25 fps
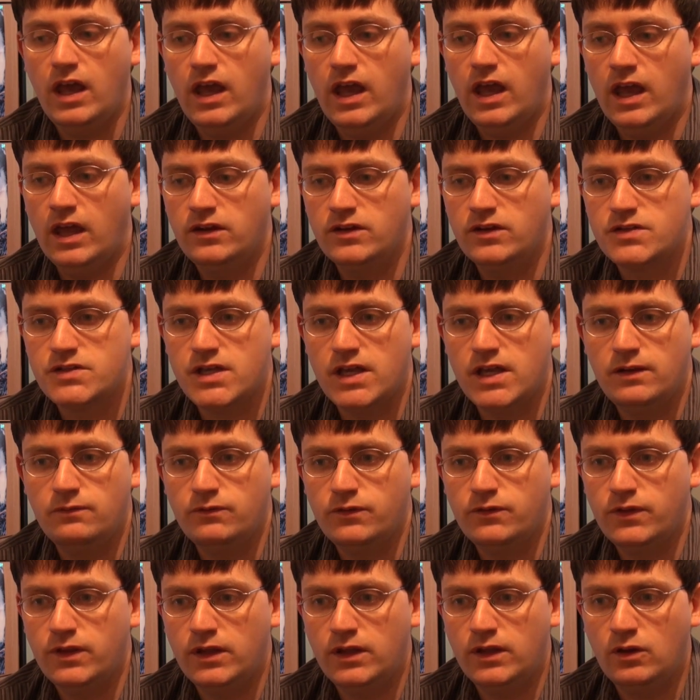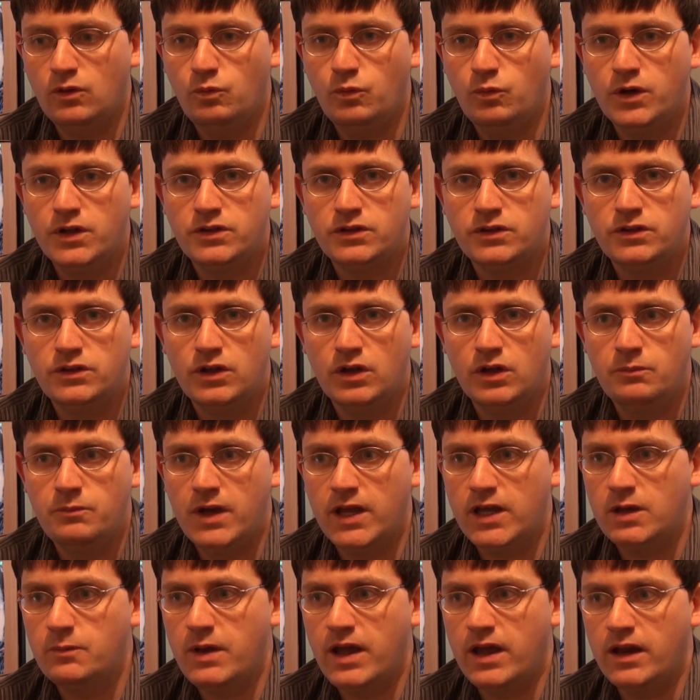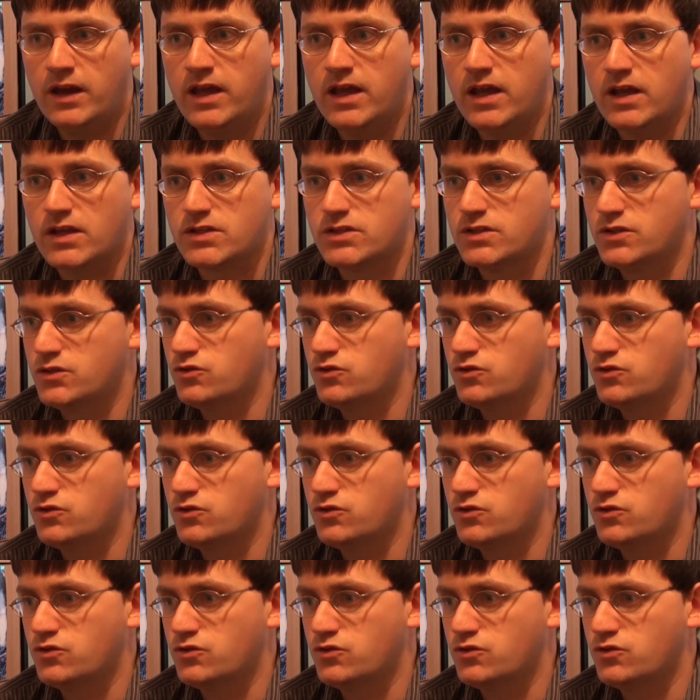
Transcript: And the same thing with Mega Man X.